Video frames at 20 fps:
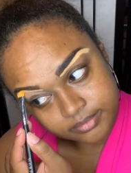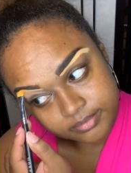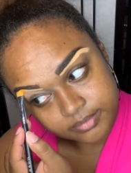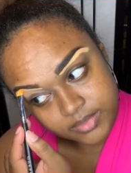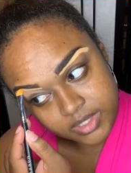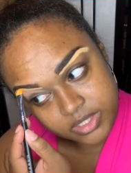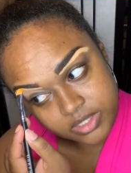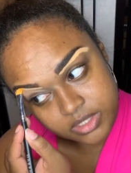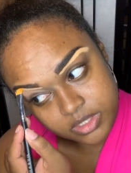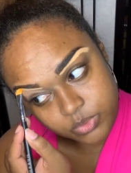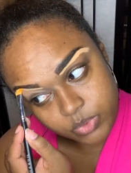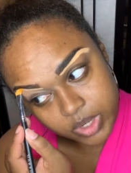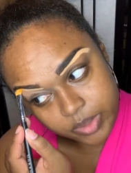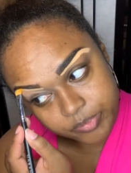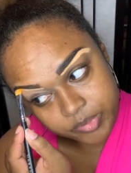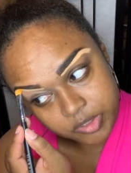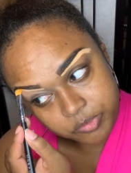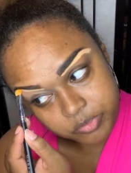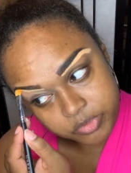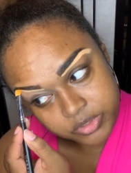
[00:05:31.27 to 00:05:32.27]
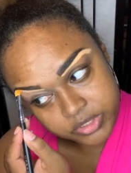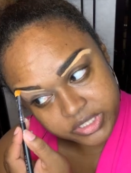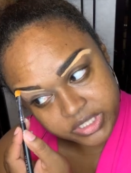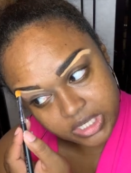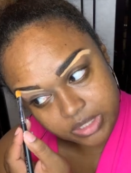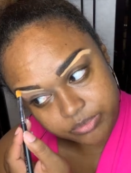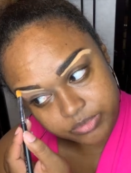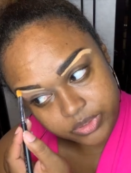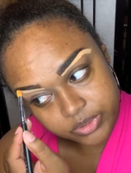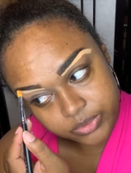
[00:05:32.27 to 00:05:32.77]
This is why people
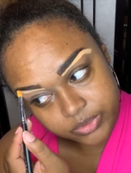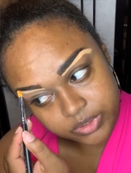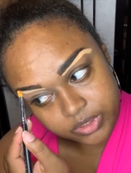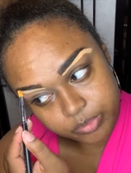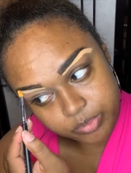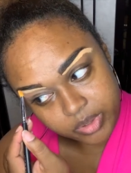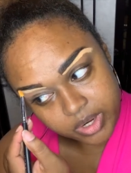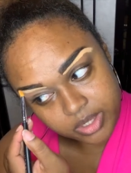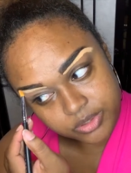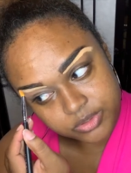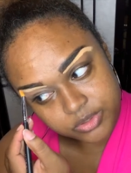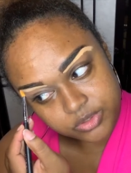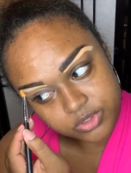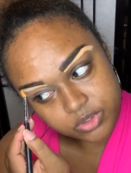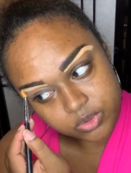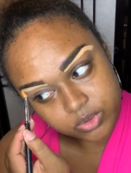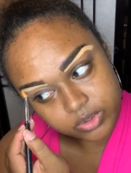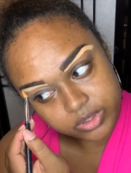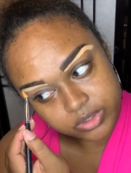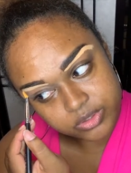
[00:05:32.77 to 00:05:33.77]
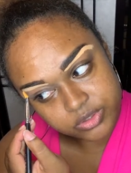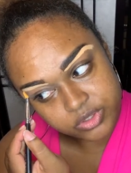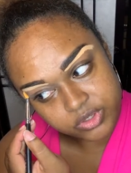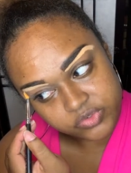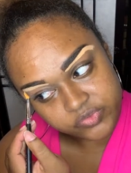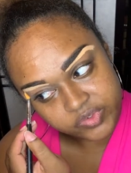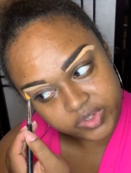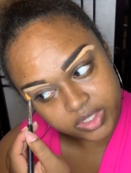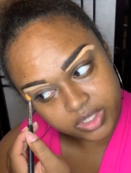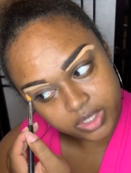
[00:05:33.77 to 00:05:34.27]
stop doing the brow tutorials on
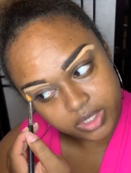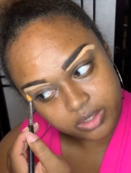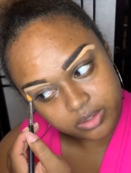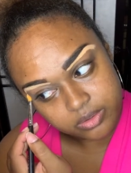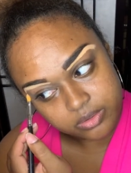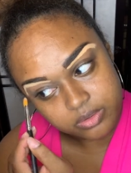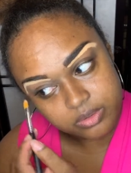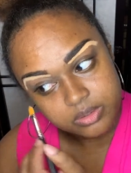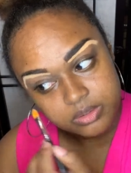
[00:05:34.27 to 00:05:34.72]
video,